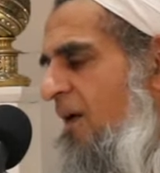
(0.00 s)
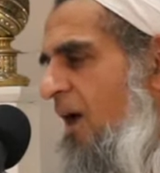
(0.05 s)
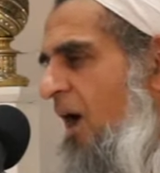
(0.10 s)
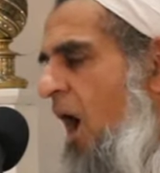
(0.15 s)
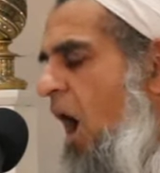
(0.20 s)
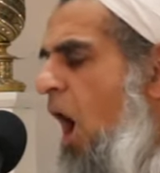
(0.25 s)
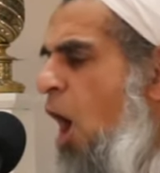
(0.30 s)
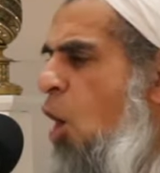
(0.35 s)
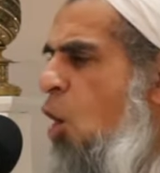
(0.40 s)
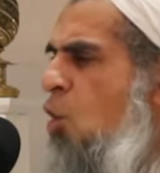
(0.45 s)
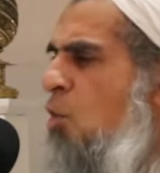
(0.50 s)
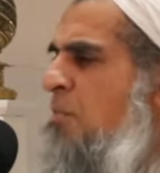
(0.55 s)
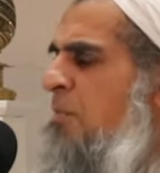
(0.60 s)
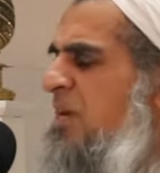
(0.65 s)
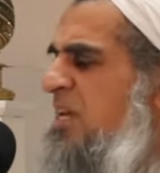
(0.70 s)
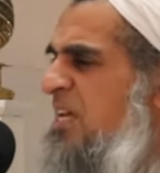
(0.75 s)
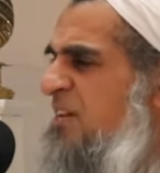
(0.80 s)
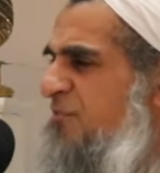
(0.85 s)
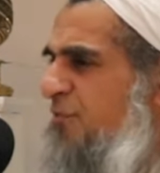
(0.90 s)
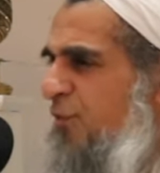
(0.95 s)
How
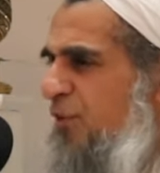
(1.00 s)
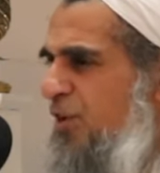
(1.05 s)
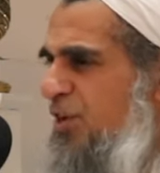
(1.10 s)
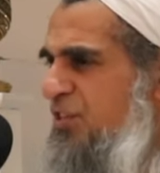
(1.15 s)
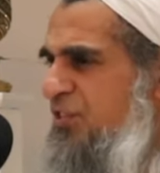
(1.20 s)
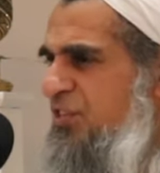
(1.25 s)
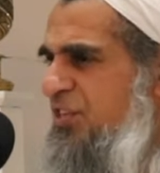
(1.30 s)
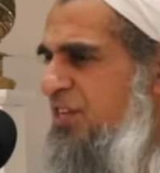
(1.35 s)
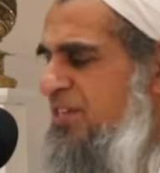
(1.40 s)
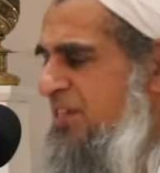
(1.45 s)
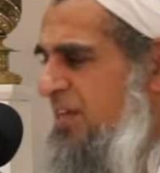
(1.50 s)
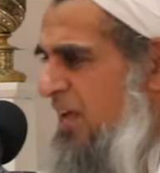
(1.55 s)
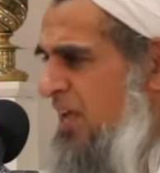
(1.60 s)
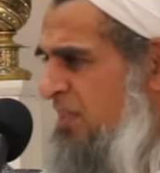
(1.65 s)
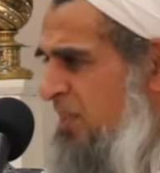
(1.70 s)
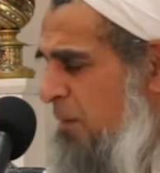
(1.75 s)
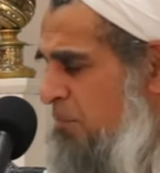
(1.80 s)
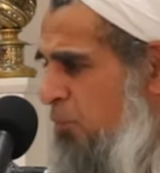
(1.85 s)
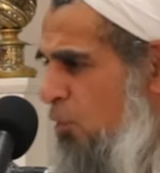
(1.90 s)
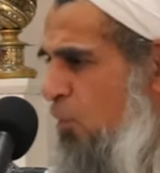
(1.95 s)
many verses
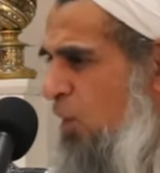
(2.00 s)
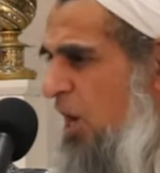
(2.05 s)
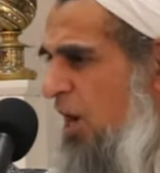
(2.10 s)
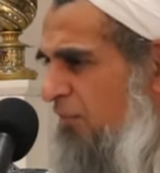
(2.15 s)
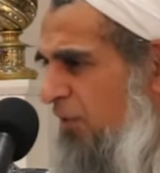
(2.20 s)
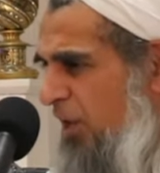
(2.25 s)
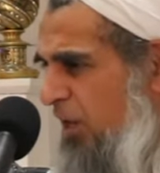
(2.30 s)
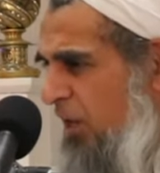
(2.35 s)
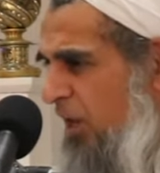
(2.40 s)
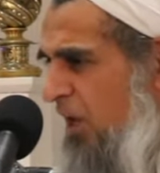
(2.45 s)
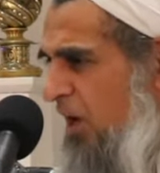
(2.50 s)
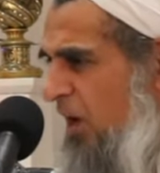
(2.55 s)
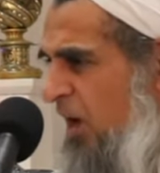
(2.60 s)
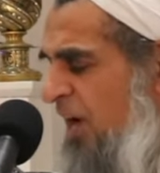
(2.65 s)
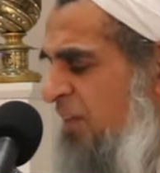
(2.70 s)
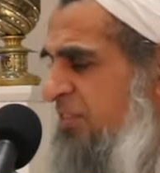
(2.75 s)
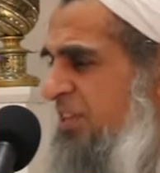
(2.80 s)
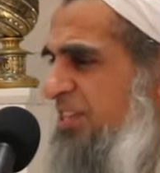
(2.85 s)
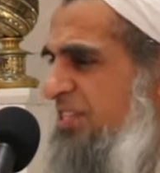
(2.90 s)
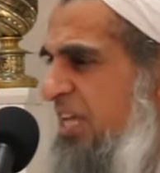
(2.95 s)
in the book of Allah
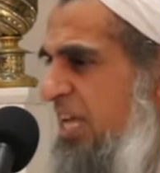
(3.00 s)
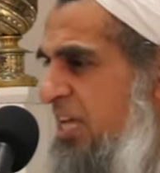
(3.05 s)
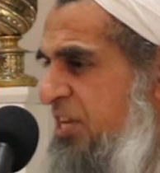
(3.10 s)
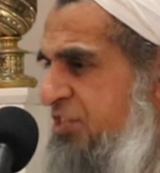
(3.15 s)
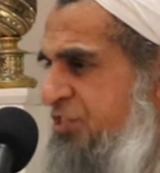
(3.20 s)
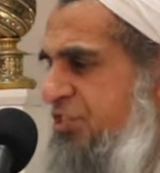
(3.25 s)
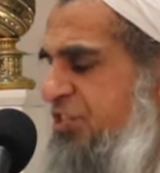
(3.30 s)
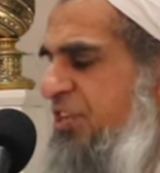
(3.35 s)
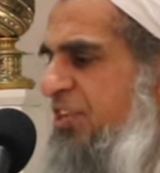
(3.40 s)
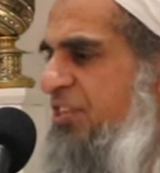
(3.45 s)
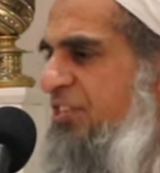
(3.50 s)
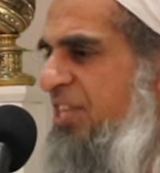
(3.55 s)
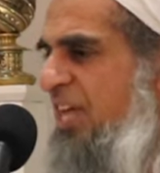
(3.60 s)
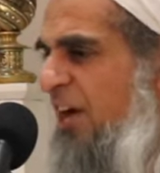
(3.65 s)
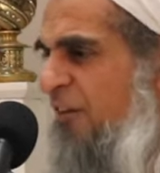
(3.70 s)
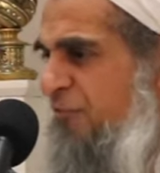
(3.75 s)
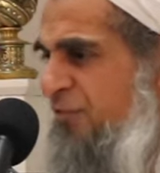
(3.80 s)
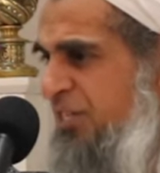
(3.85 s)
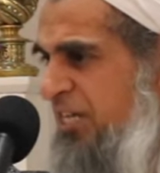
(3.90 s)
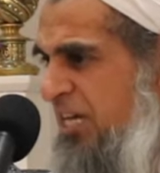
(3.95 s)
and these incidents
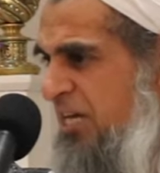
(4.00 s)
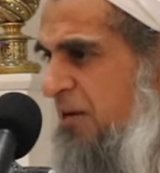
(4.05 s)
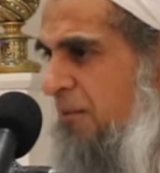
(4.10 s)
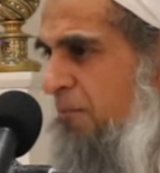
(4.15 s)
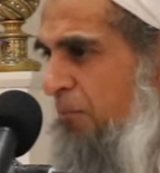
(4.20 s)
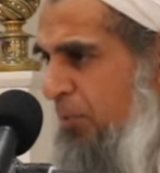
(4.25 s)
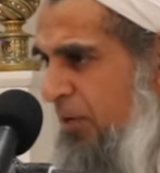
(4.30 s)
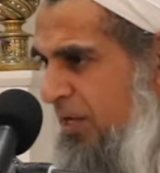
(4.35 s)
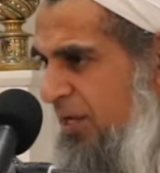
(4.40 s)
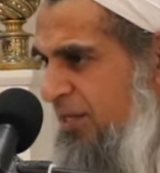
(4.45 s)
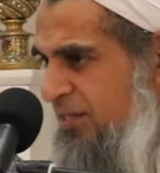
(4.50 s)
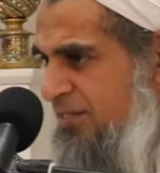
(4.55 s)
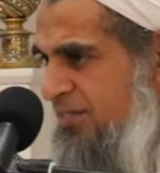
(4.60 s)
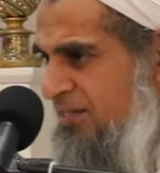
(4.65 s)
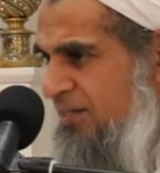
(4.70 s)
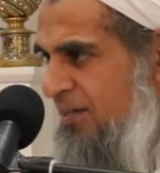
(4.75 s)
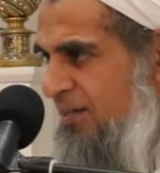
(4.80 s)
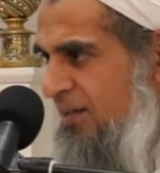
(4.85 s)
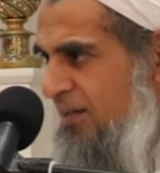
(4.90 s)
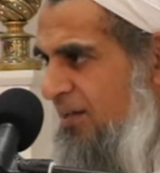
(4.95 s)
that have taken place